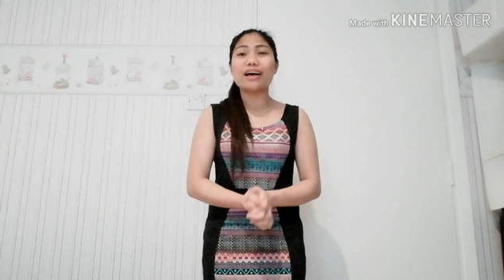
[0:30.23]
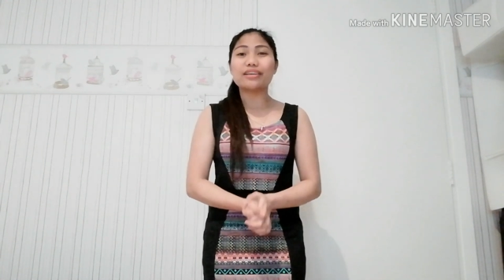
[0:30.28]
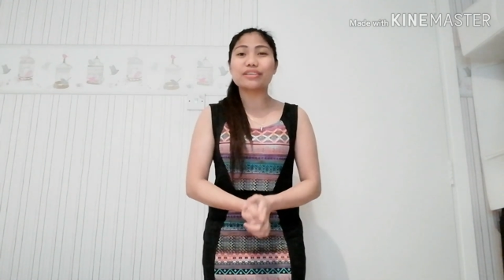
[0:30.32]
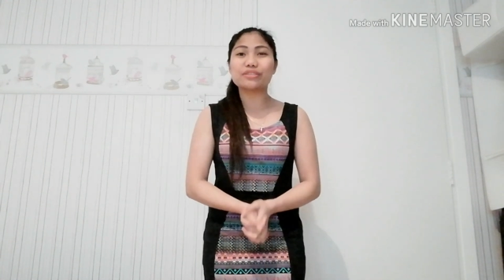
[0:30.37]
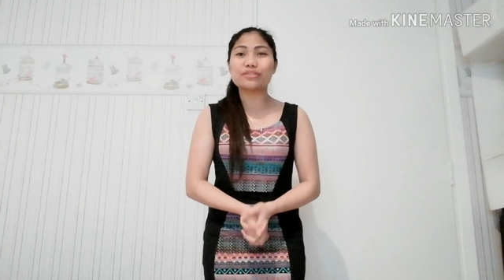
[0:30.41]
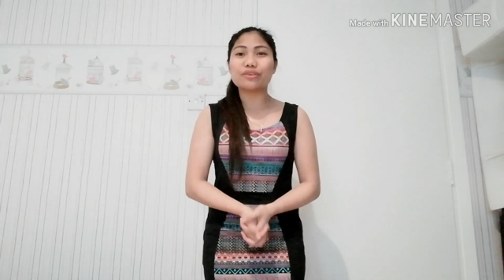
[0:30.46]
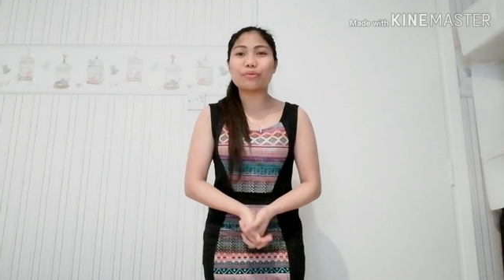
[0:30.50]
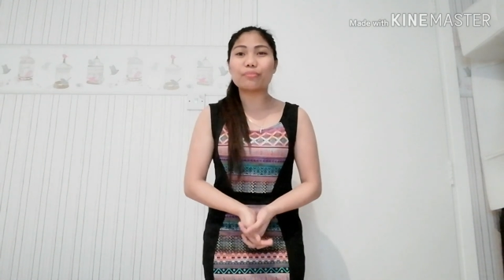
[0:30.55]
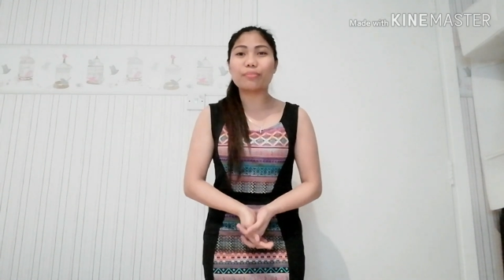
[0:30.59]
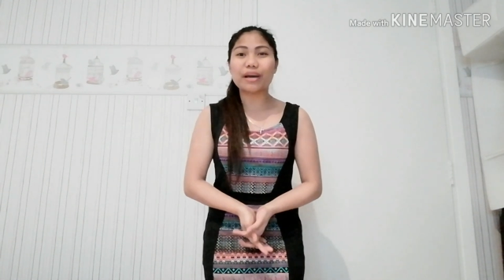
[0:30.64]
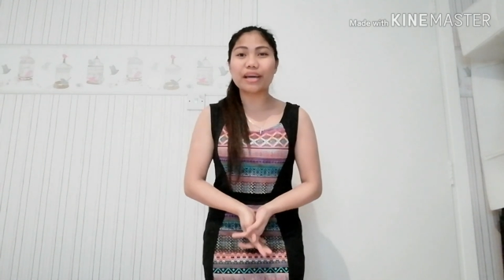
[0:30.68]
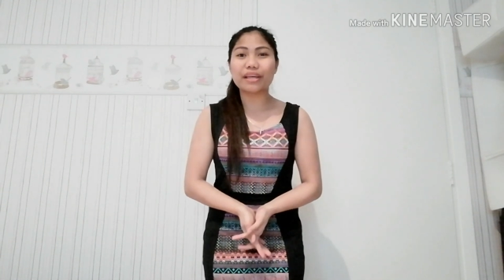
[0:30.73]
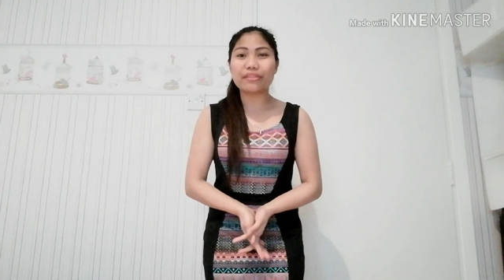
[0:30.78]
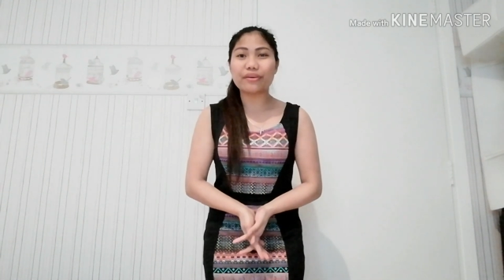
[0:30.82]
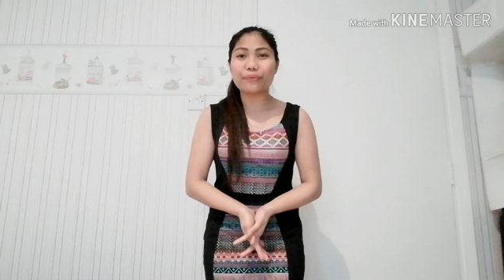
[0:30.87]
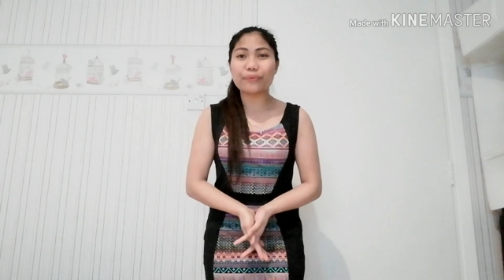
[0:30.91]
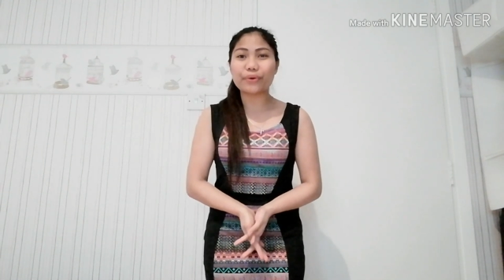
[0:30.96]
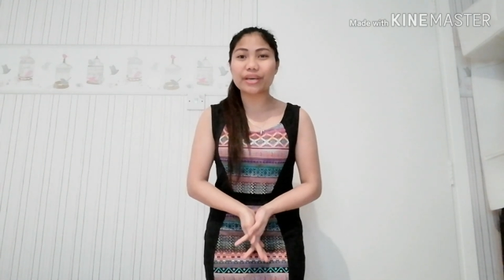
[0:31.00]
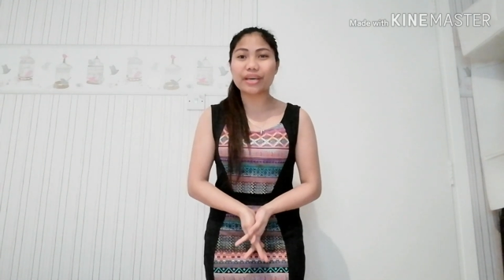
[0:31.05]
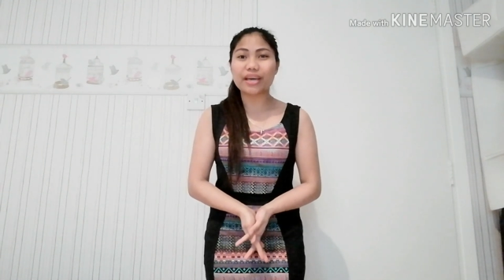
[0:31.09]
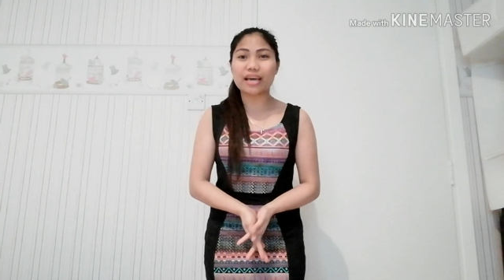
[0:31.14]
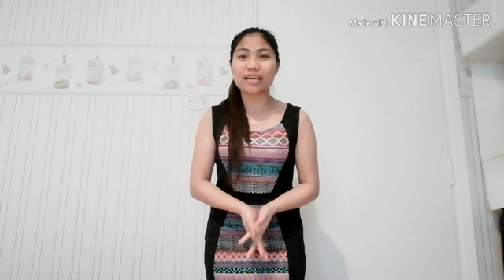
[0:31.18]
So, by the
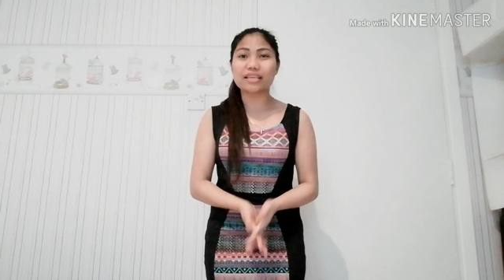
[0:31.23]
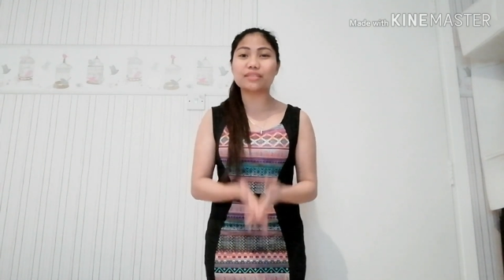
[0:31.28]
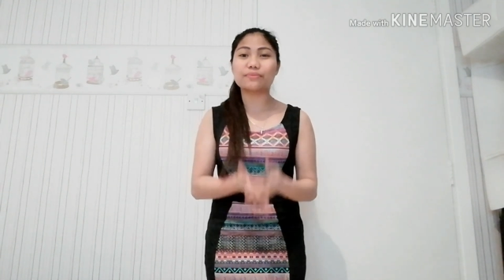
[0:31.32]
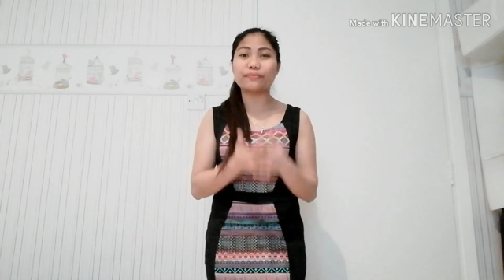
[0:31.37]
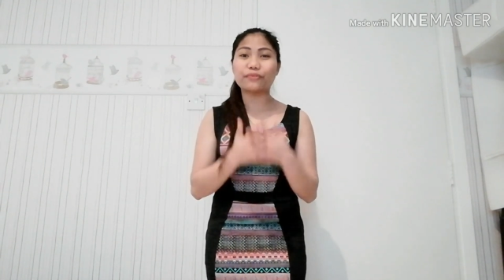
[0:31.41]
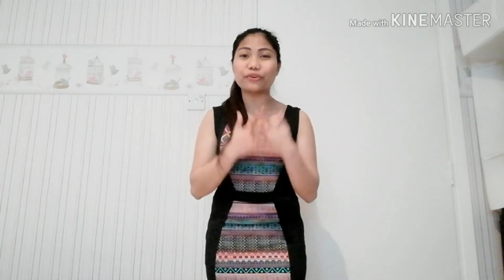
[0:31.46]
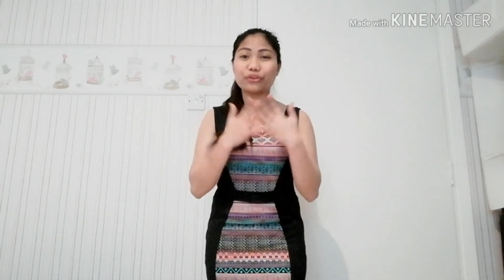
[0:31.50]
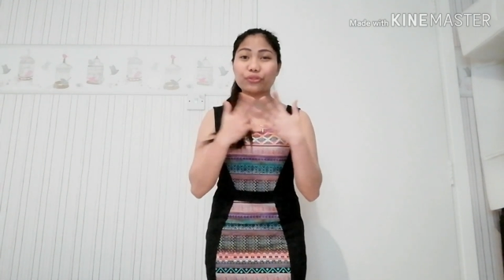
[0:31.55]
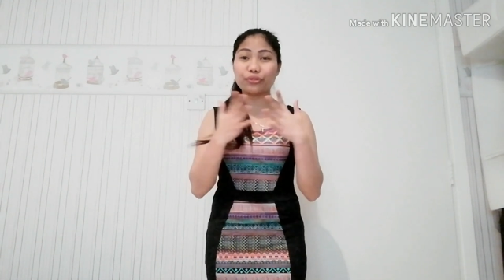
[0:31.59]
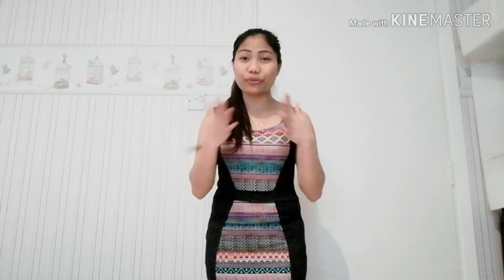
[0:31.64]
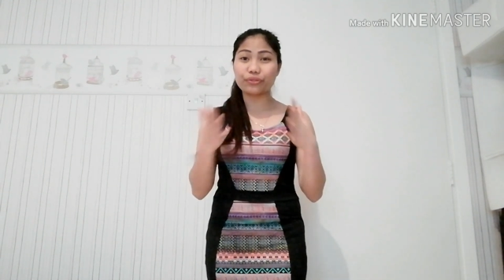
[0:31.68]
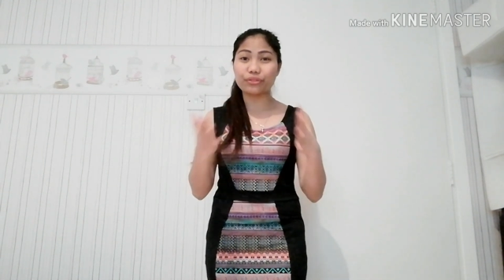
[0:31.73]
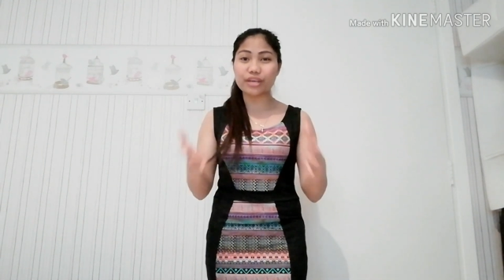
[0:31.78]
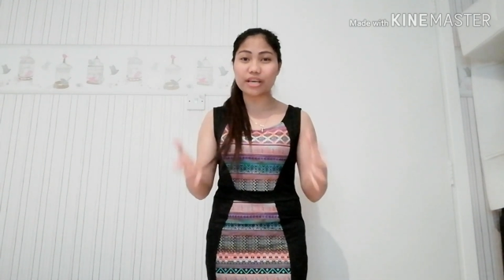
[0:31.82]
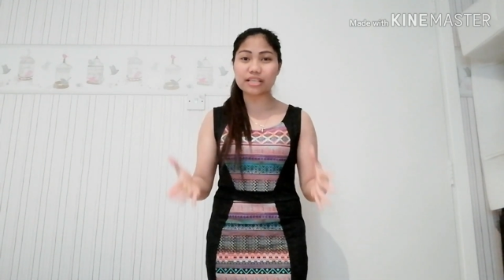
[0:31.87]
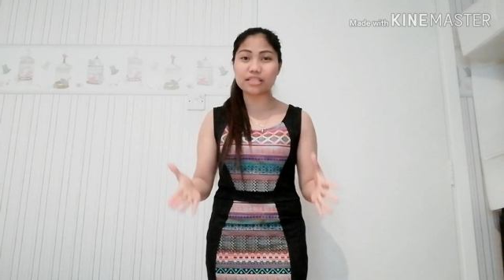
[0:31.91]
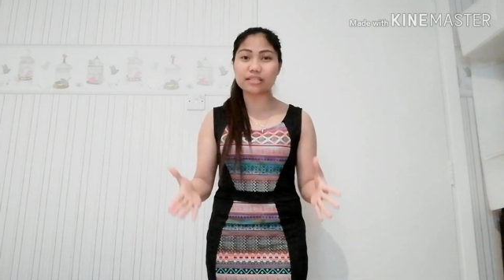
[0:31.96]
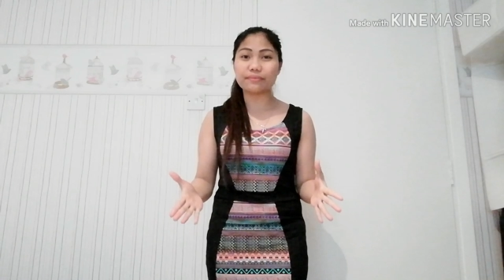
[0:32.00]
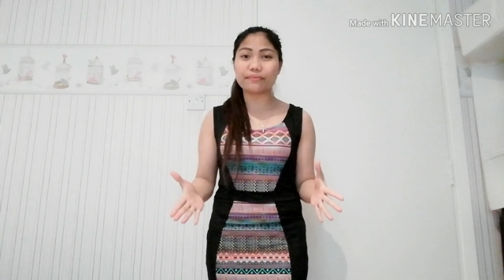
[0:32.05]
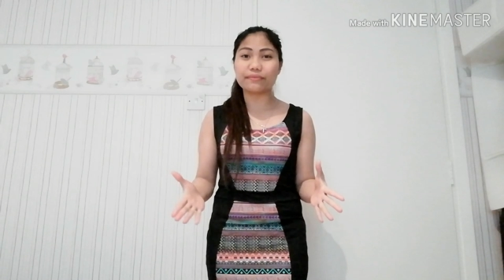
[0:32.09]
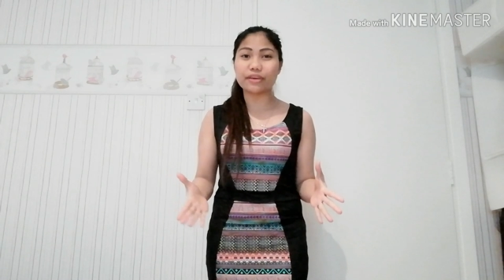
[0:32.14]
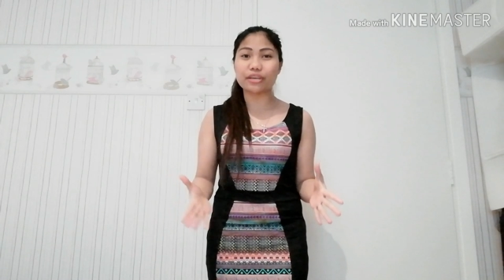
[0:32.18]
way, guys, for
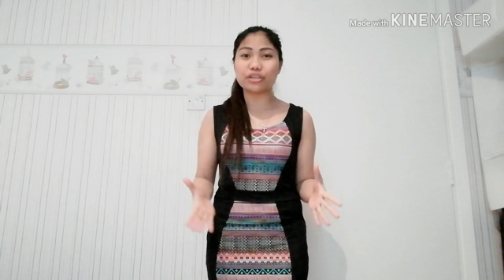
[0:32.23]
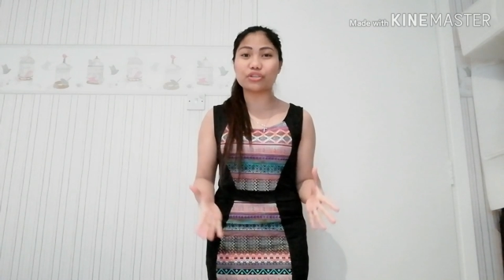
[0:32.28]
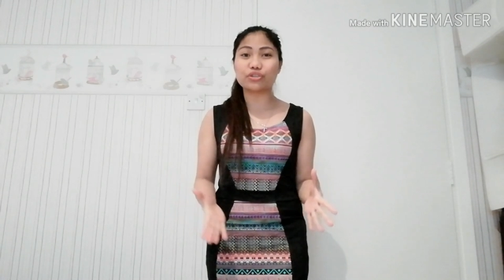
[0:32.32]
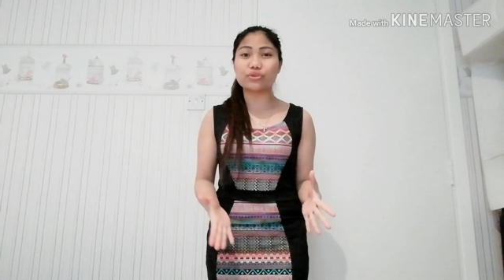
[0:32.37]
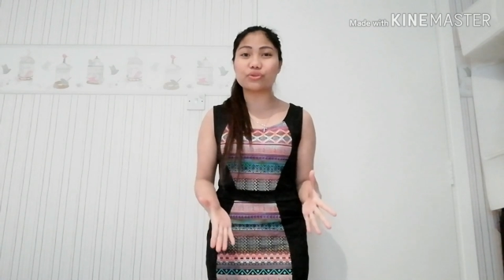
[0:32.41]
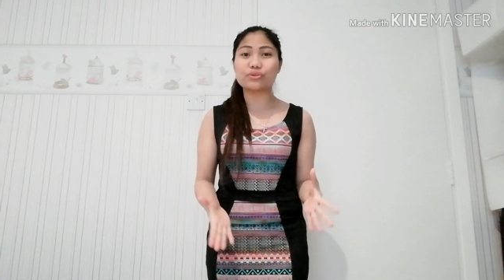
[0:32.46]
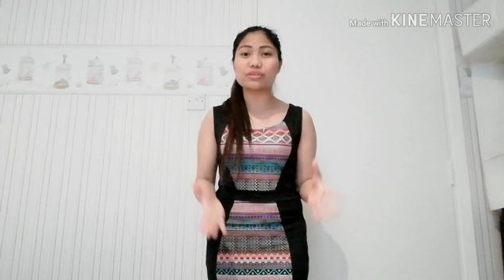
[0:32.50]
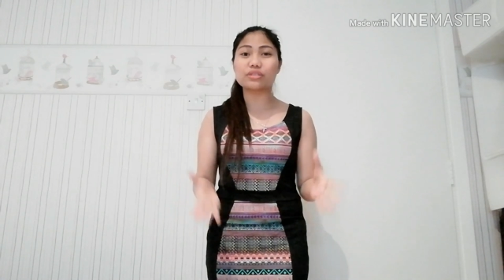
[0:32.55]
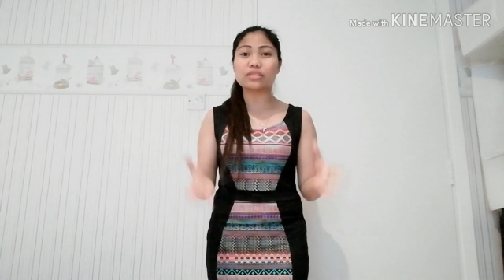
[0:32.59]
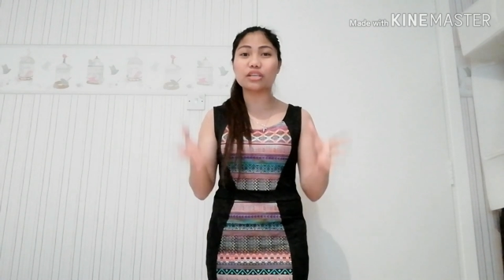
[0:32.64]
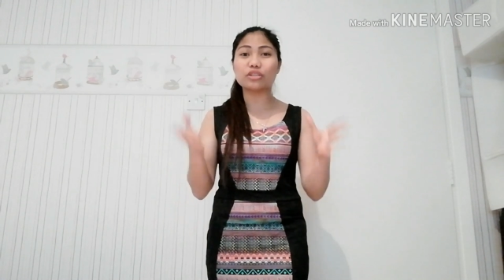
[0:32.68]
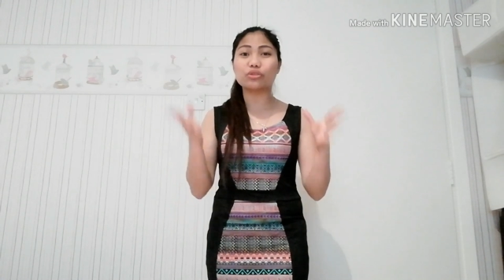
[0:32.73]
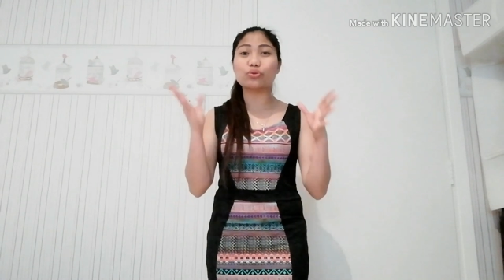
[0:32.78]
today's videos,